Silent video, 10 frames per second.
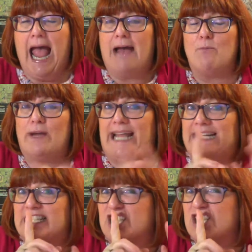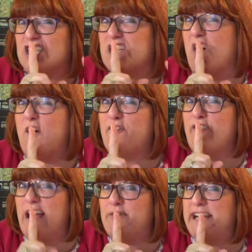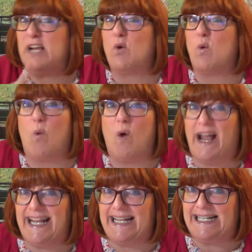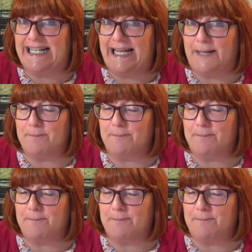and we're going to start very quietly.